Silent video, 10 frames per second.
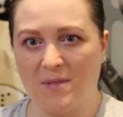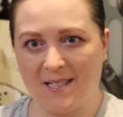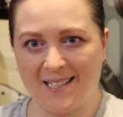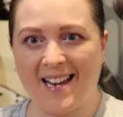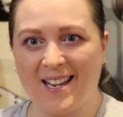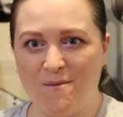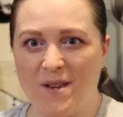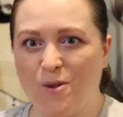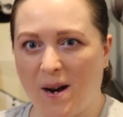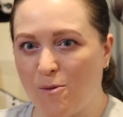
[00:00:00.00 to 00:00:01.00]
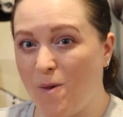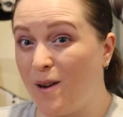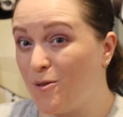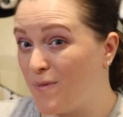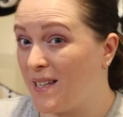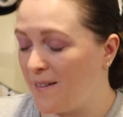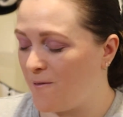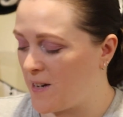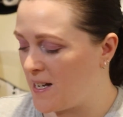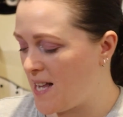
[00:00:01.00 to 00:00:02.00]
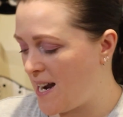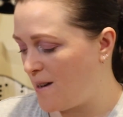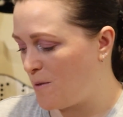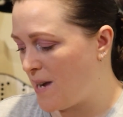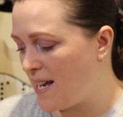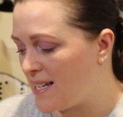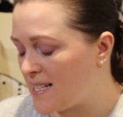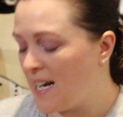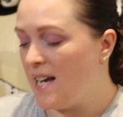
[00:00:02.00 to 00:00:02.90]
It's taking me quite a while to really figure that out on my head,